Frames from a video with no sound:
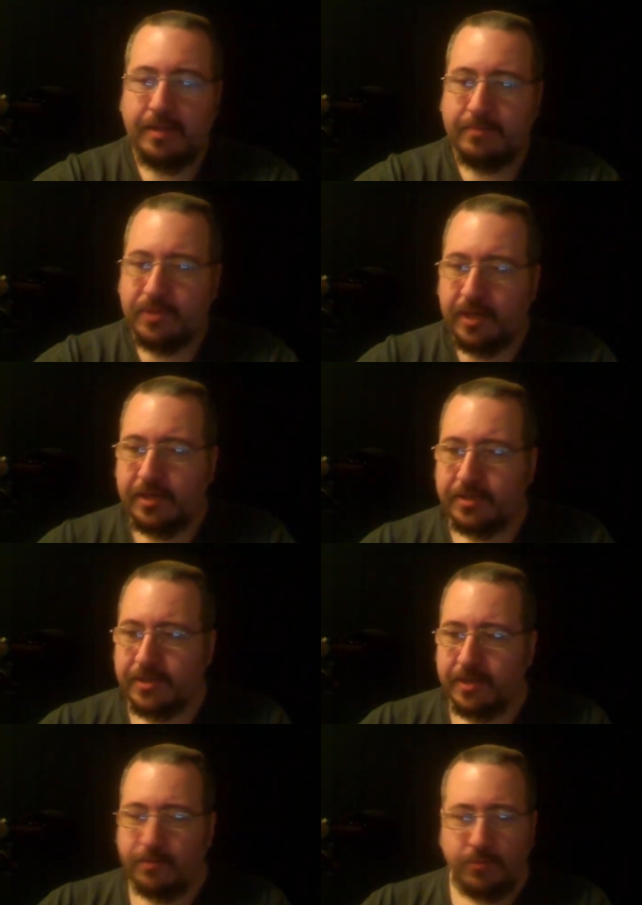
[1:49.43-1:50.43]
I'm trying to
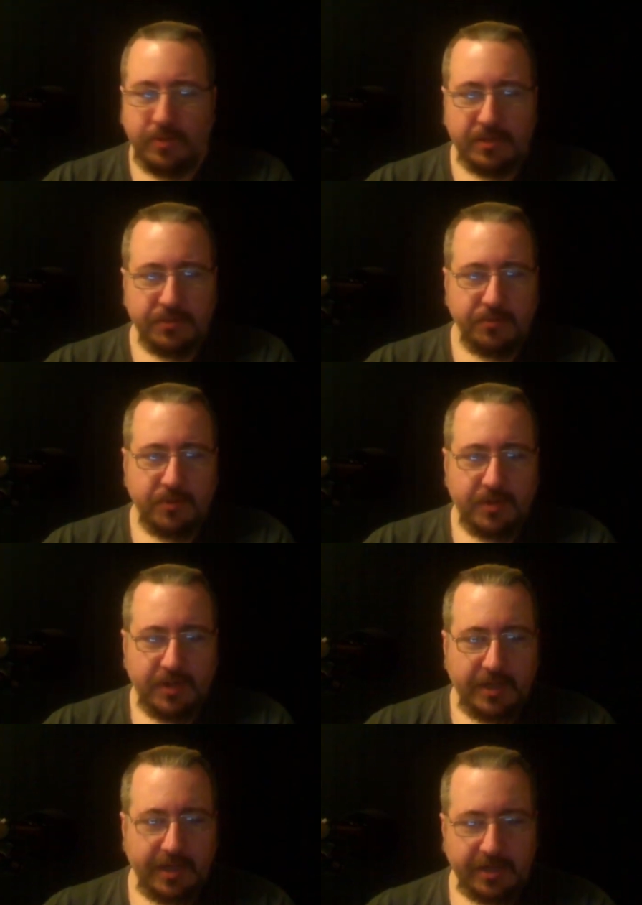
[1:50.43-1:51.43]
decide which one
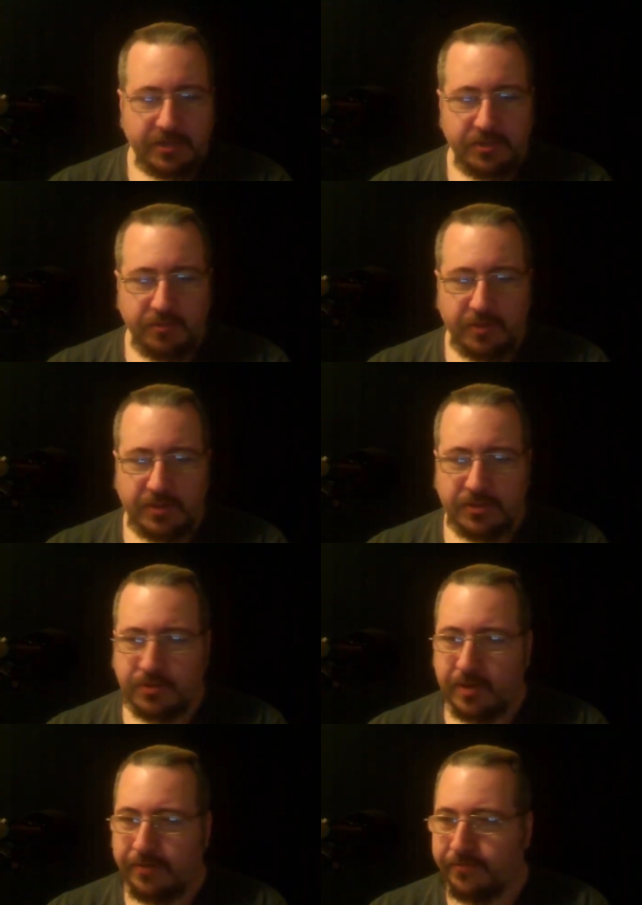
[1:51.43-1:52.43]
I actually want to
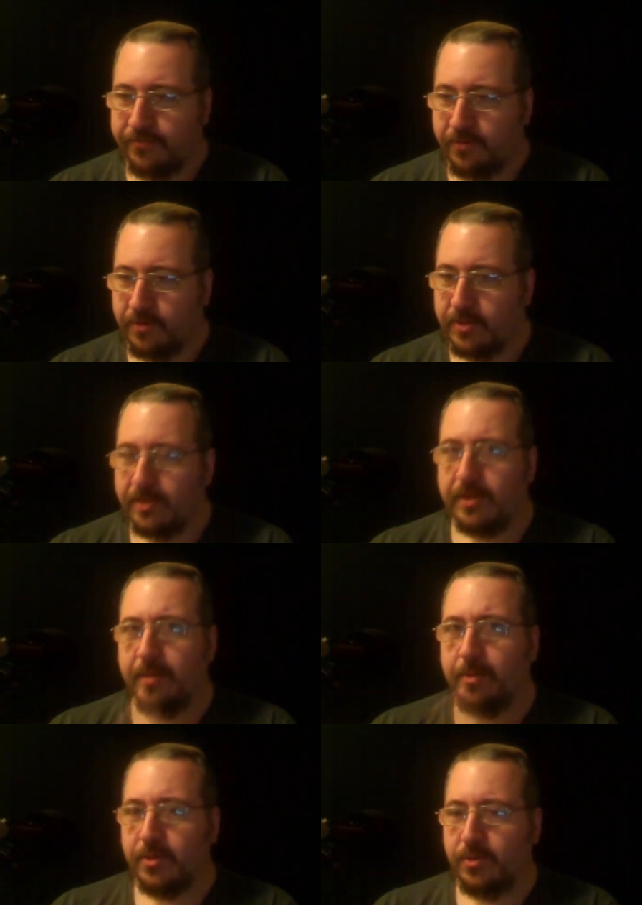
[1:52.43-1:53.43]
try first. I think
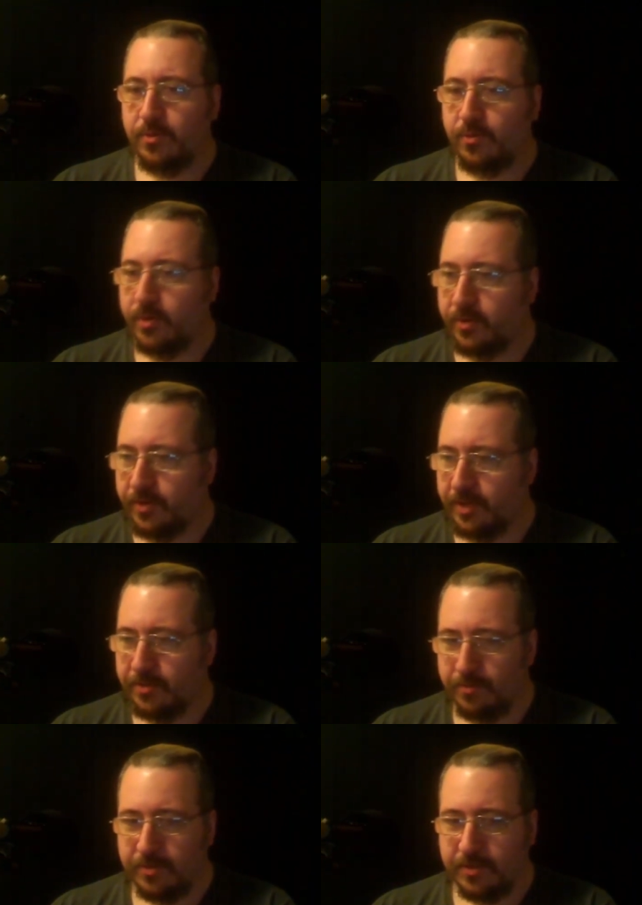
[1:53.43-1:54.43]
I'm going to do
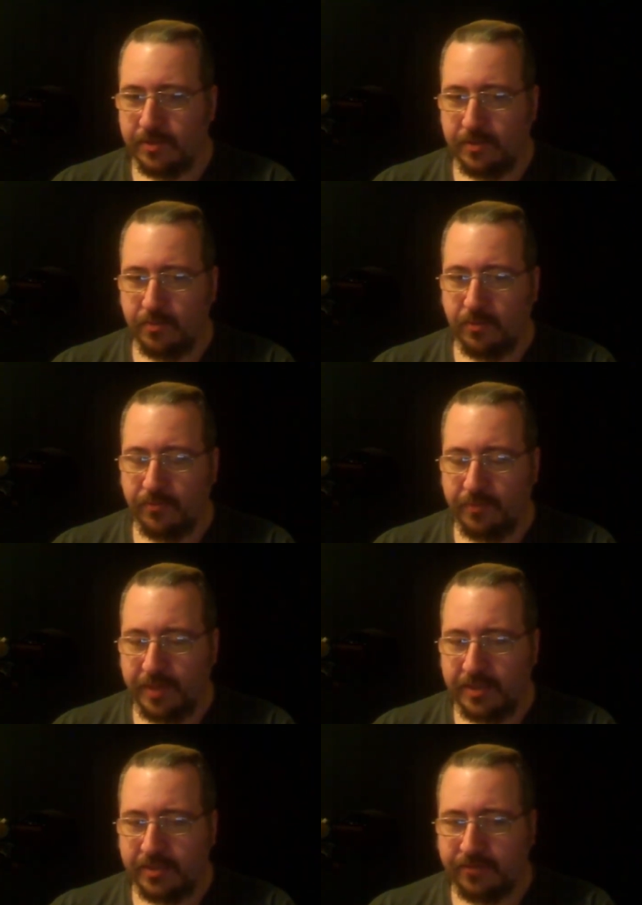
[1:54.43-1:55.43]
these ones because they're more of a
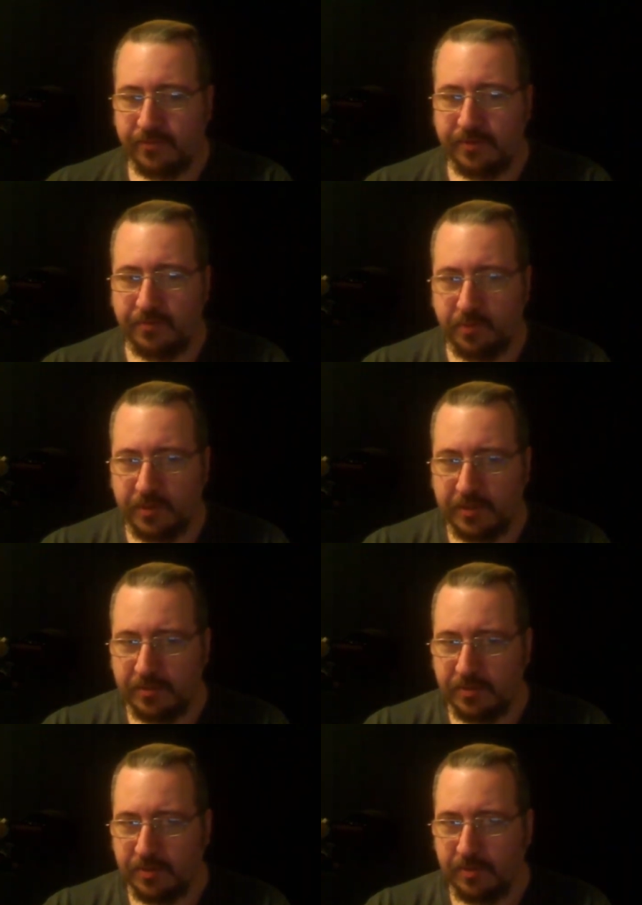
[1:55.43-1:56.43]
basic flavor, where these
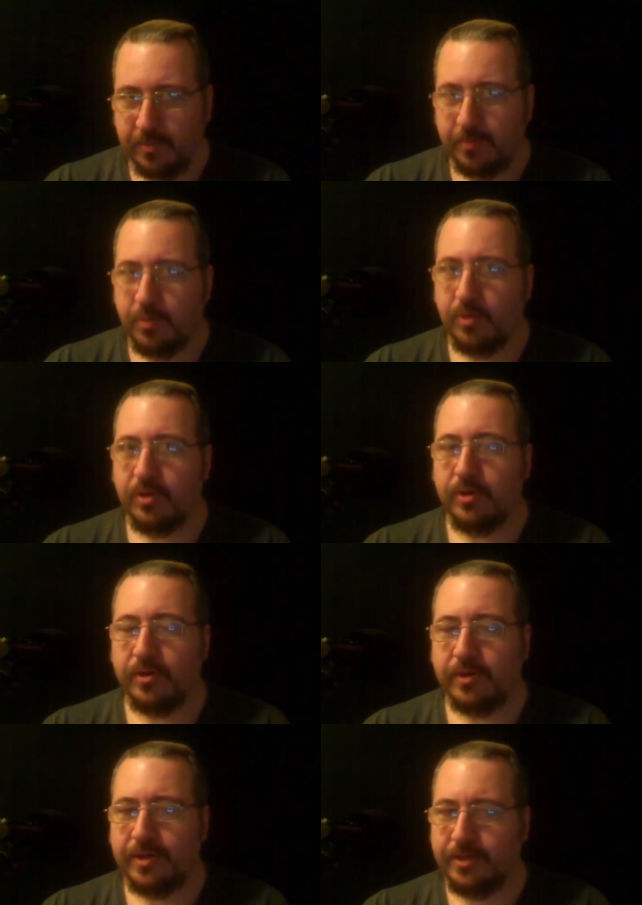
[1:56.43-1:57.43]
ones are a little bit more
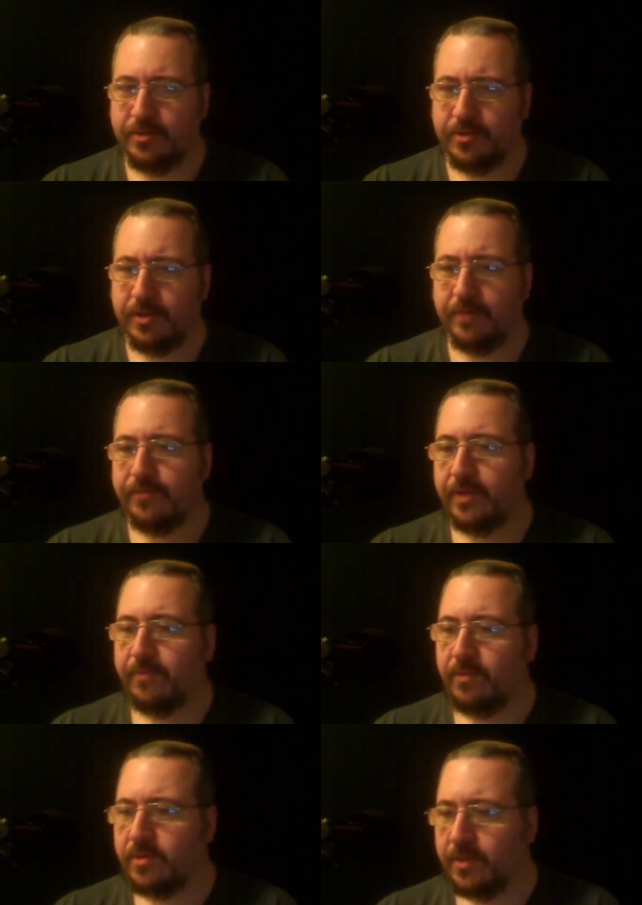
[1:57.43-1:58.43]
interesting in
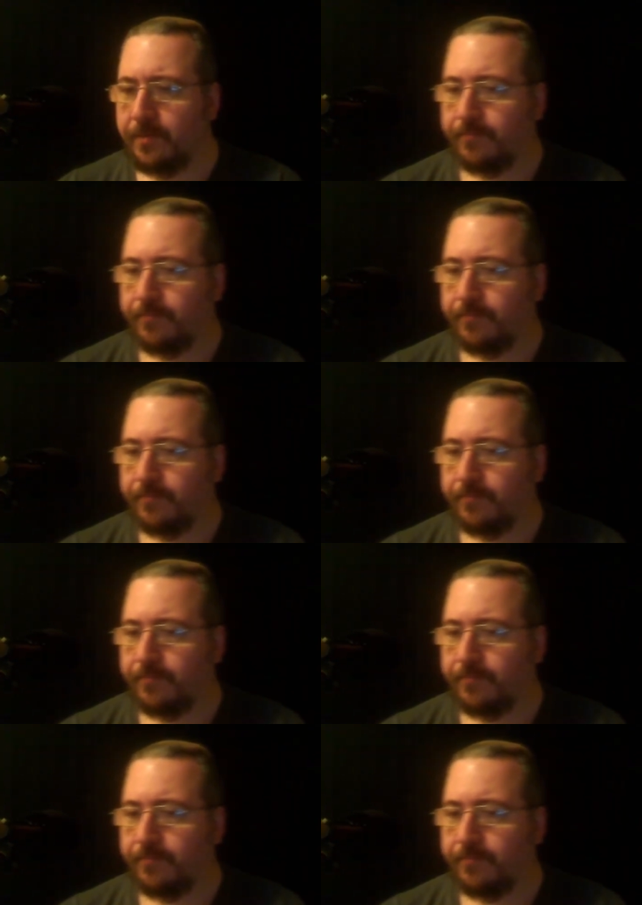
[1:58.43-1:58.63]
flavors.